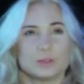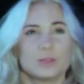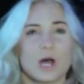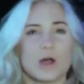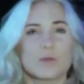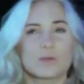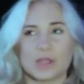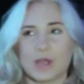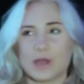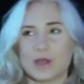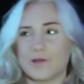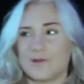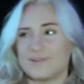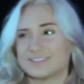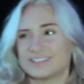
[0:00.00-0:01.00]

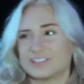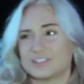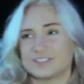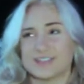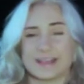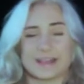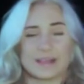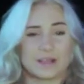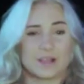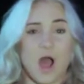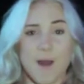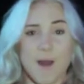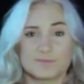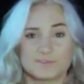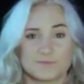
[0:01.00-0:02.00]
locos and just
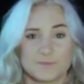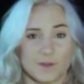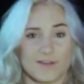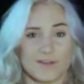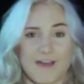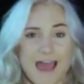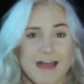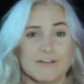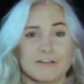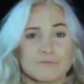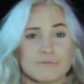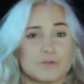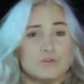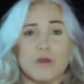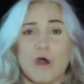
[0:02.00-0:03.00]
like cups full of, I
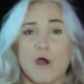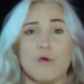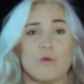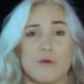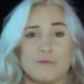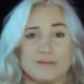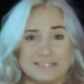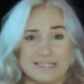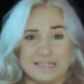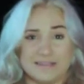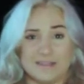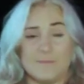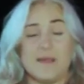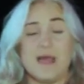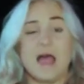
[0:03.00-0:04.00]
don't even know what was
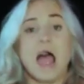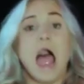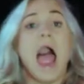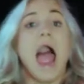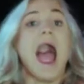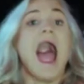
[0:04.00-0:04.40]
in them,